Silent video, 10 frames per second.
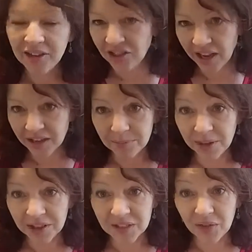just had to
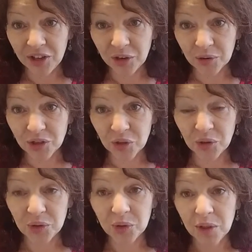make this video to show you.
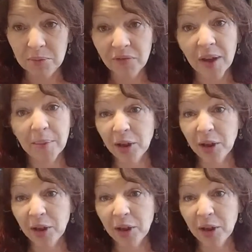So let me find my